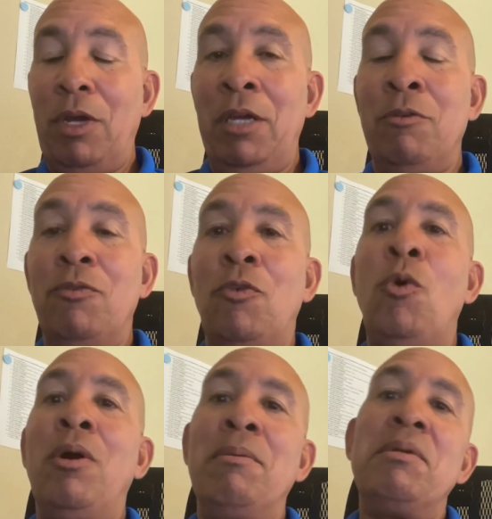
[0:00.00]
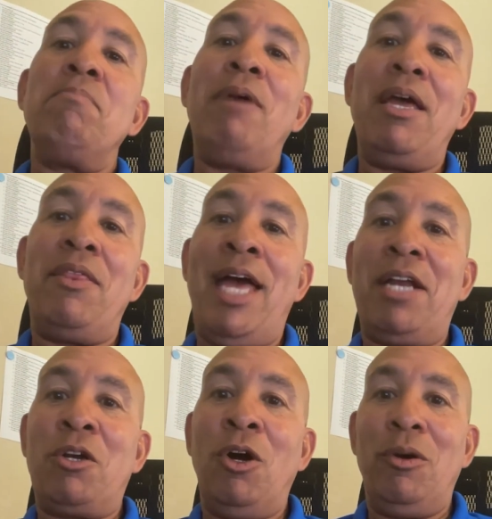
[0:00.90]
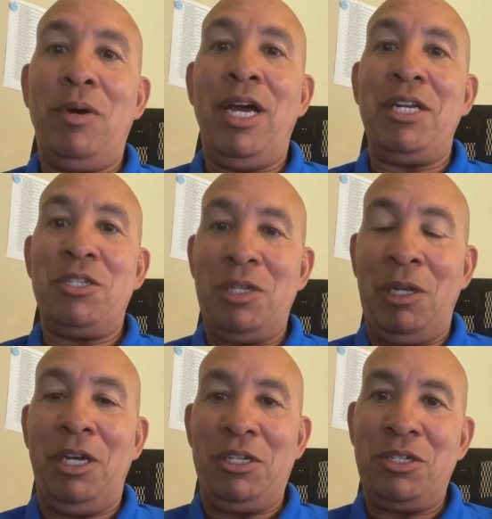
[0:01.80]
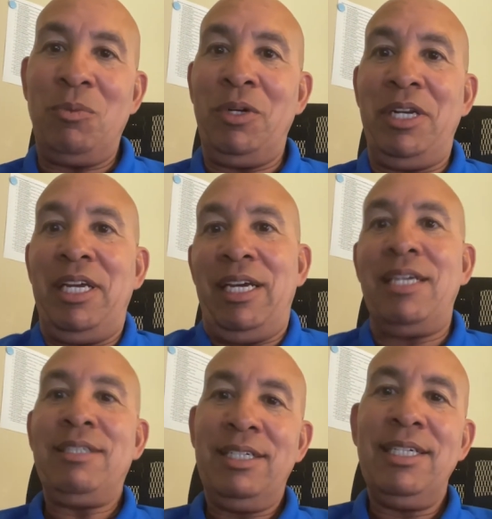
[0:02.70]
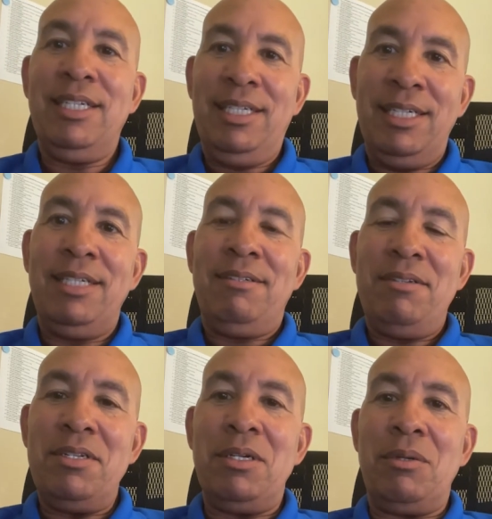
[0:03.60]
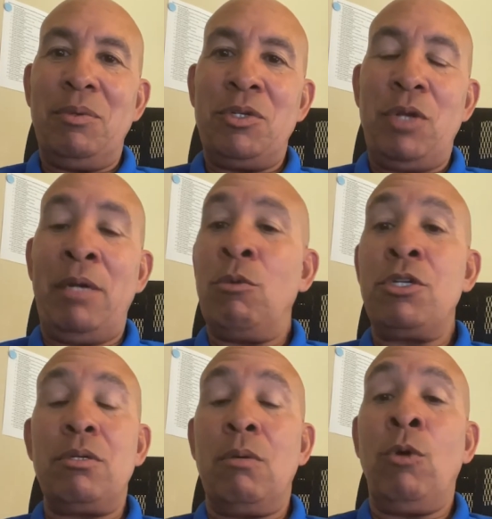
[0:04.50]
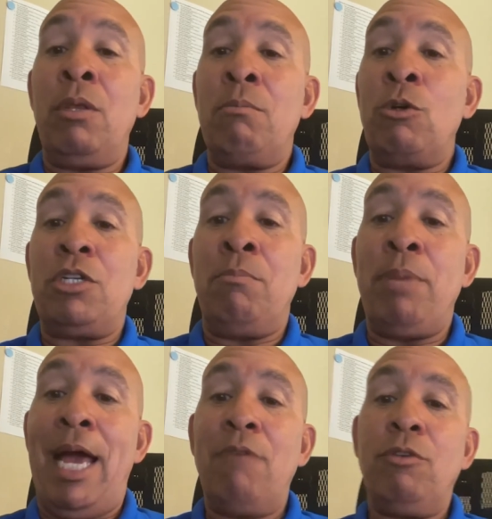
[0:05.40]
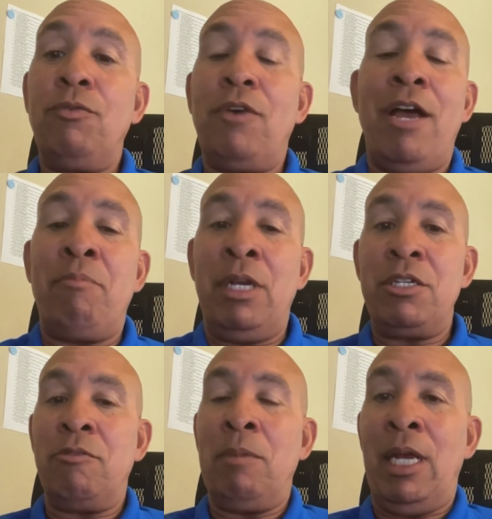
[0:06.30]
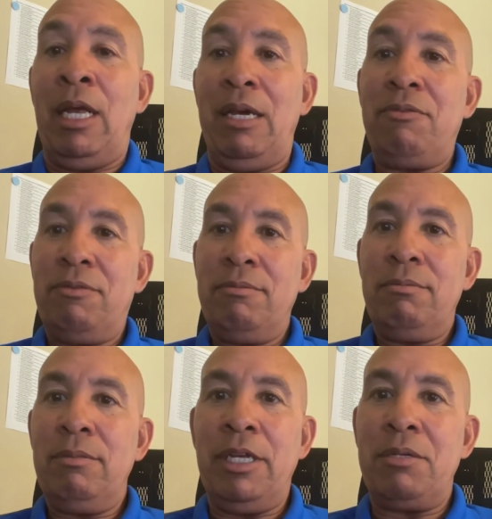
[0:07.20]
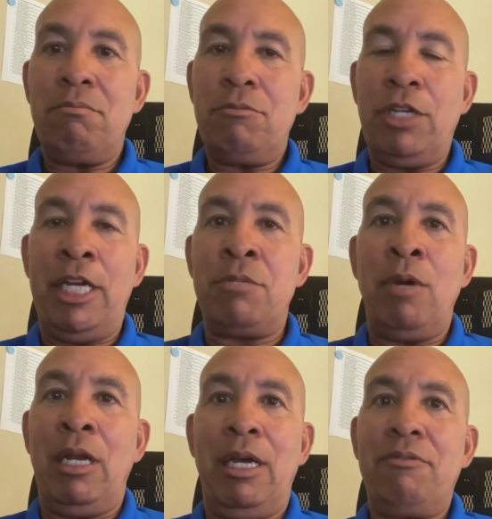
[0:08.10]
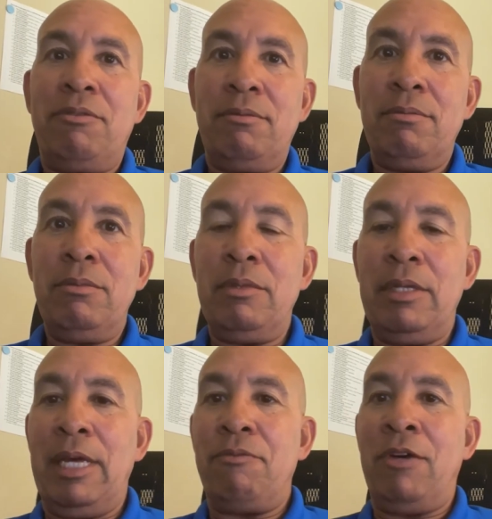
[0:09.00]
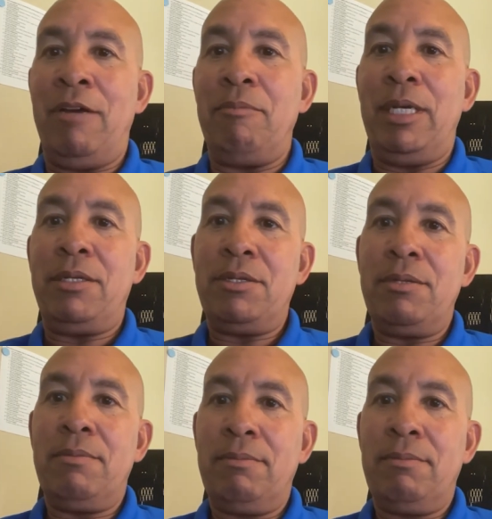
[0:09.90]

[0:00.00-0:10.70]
informed by that car ride to lunch one day. So it was one of the most impactful 5 minutes of my life. It changed my life, that 5 minutes.